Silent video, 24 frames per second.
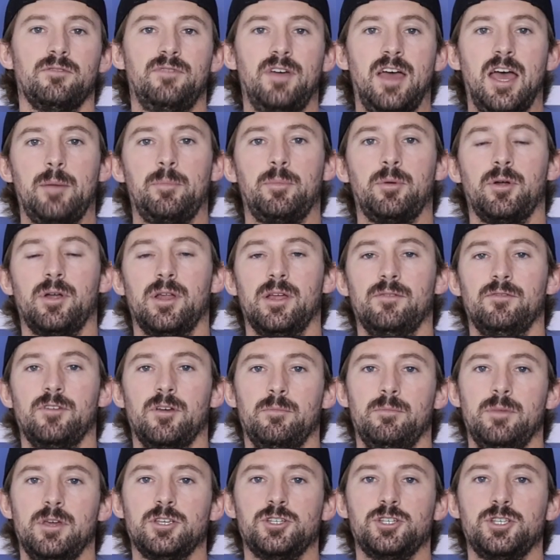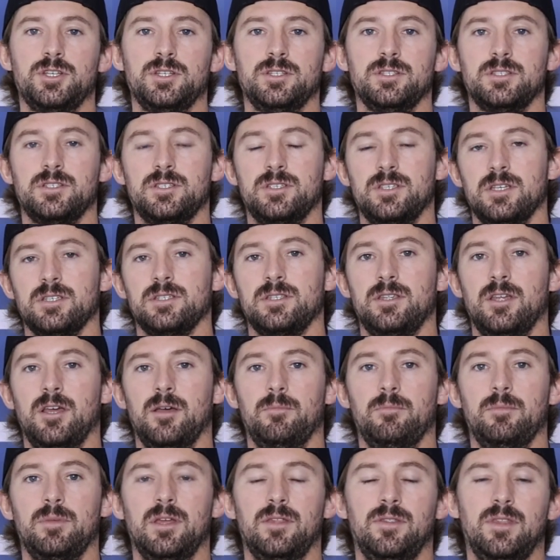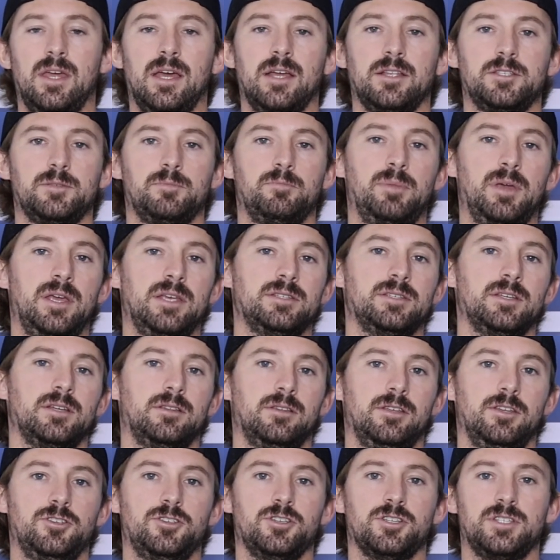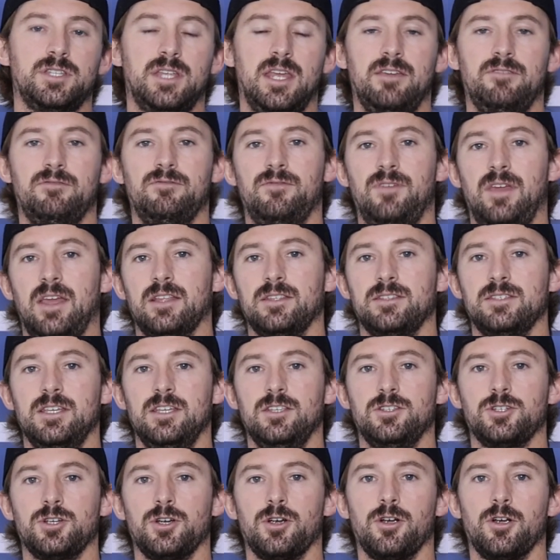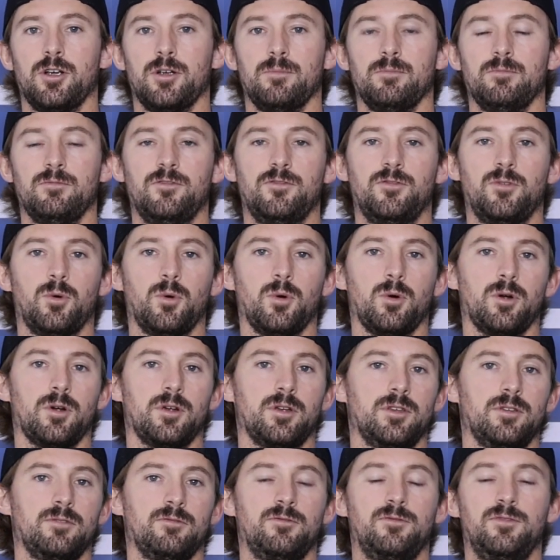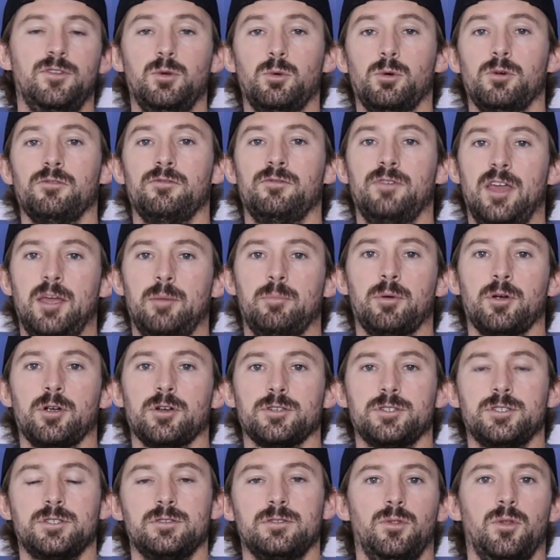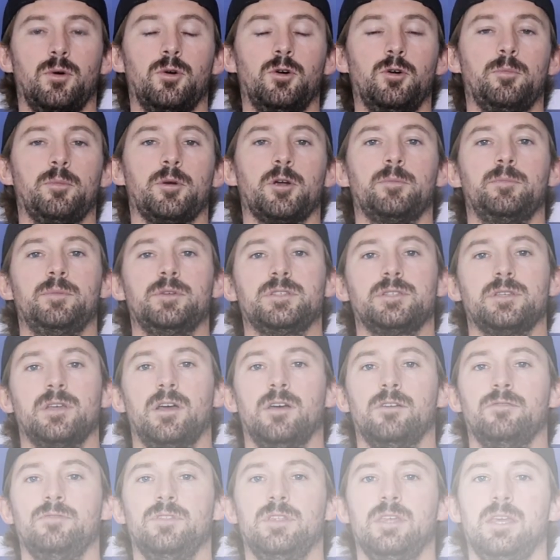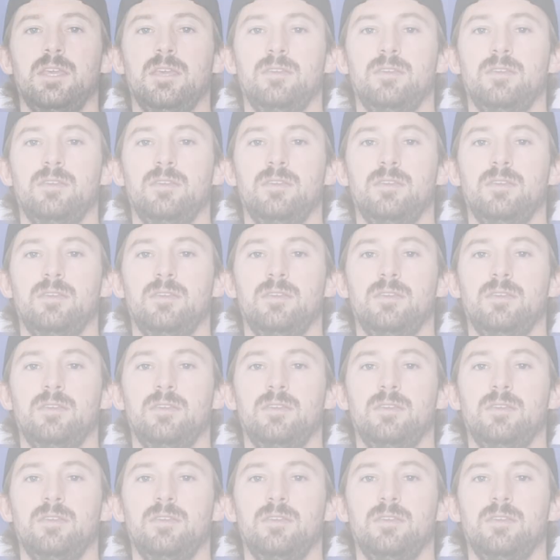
evaporative emissions system, and that's basically just a fancy term for fuel vapors. The whole purpose of the